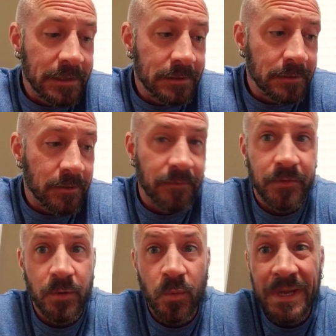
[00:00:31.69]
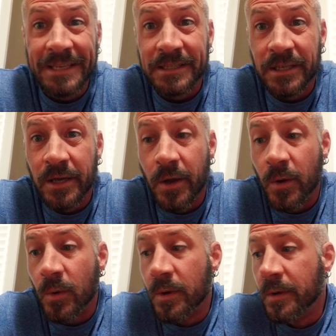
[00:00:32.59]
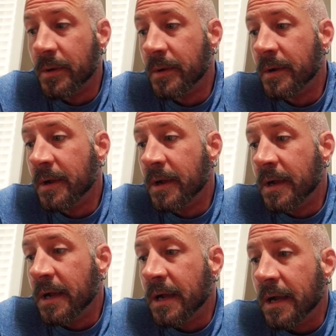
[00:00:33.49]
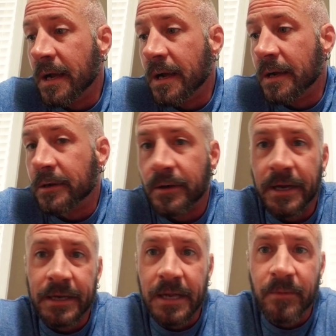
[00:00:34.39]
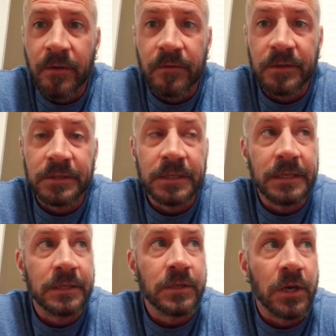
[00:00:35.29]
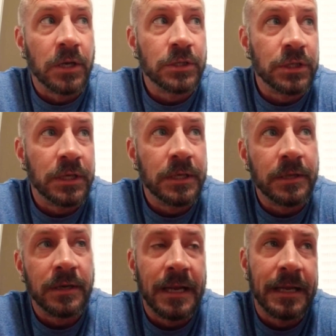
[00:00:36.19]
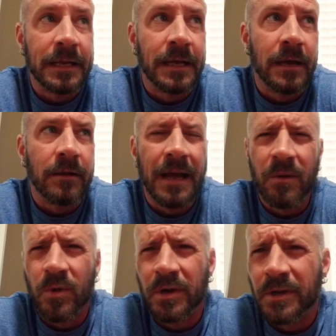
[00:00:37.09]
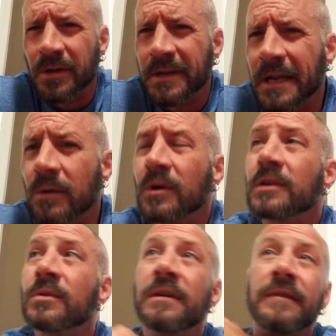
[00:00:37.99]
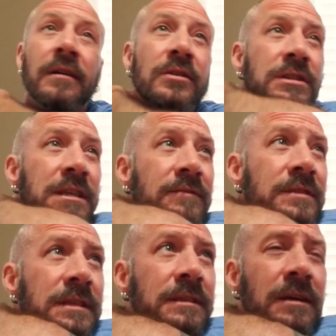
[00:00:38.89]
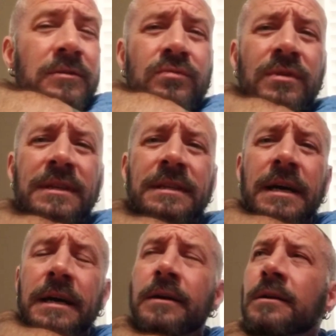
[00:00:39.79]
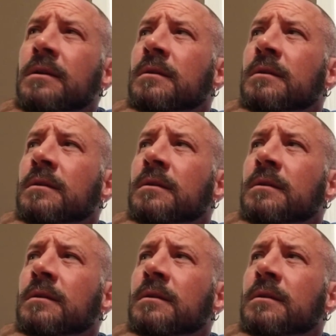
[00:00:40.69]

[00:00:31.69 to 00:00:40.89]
So a few weeks ago, Grant came over to see Natasha. They're hanging out. I worked all day. I worked 12-hour shifts and I was really tired.